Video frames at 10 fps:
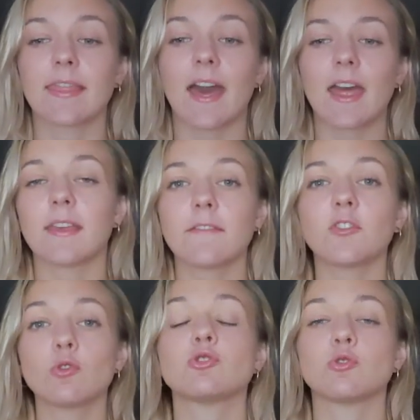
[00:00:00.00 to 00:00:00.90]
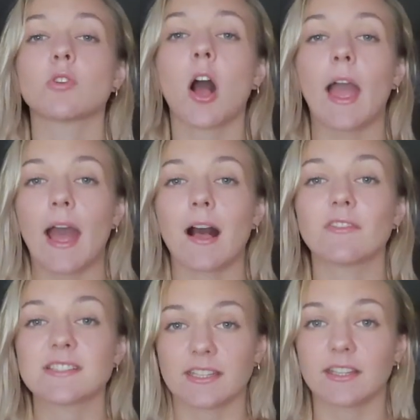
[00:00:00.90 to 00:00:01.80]
that if you do not
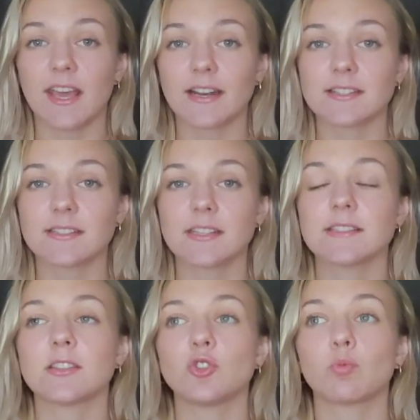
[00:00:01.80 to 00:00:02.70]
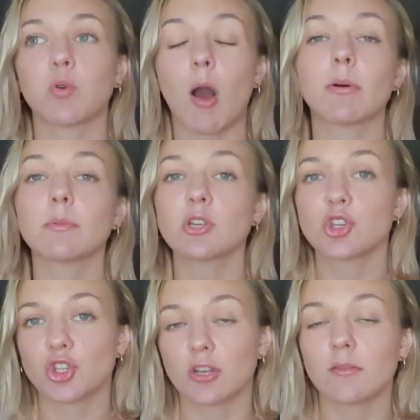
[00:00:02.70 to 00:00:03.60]
have celiac disease, then you probably
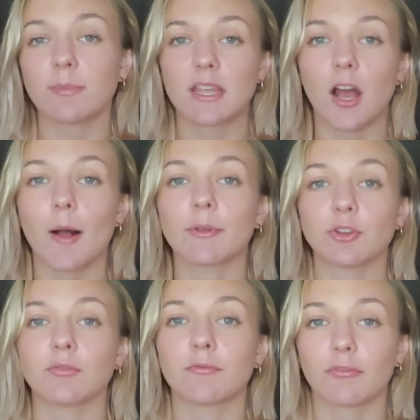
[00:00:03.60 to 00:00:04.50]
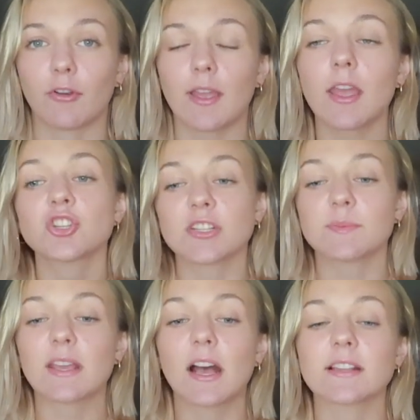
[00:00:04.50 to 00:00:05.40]
shouldn't become gluten-free
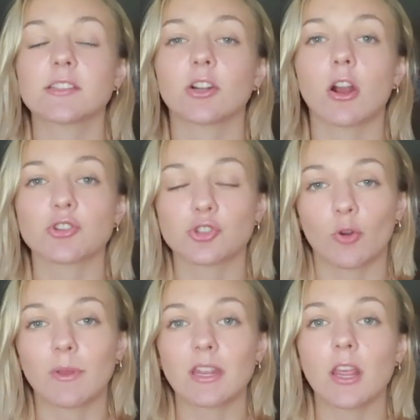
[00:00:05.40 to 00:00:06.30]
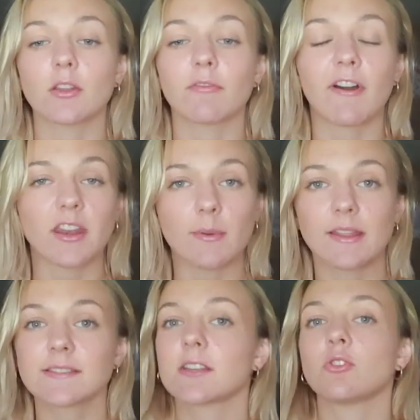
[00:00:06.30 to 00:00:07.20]
just because there are so many
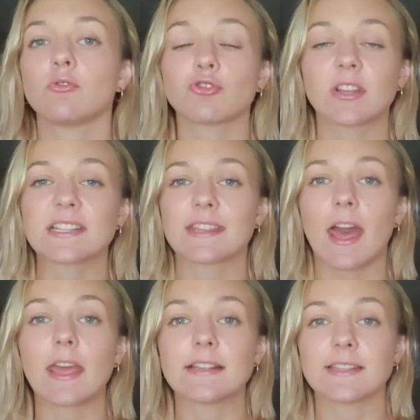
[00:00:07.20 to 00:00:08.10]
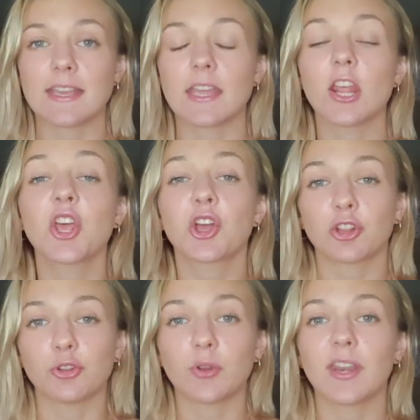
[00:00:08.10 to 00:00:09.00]
vitamins and nutrients that is in
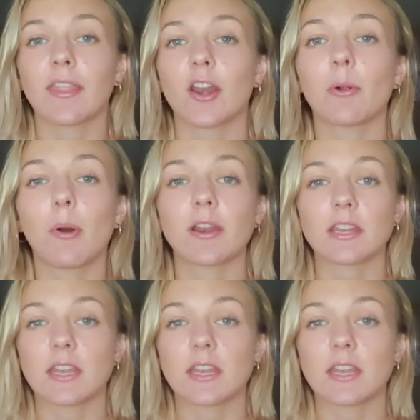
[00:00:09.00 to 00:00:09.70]
gluten that our body